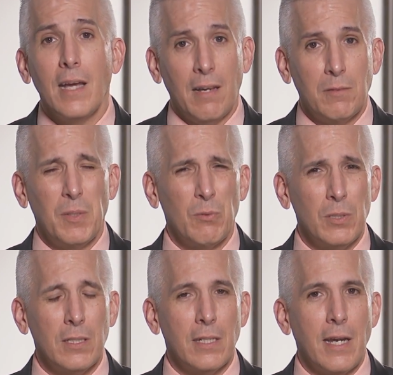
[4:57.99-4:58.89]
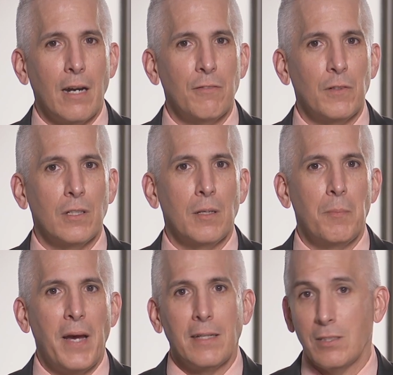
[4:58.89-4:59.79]
have to be really careful
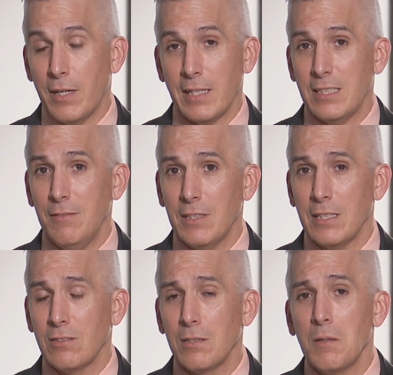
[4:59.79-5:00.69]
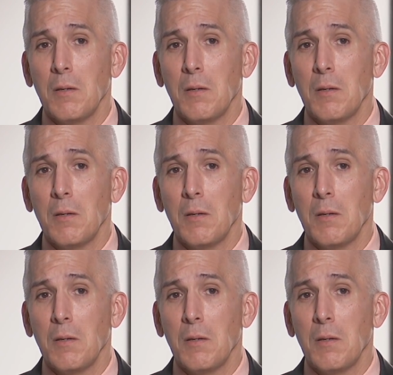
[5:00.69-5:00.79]
about their activities,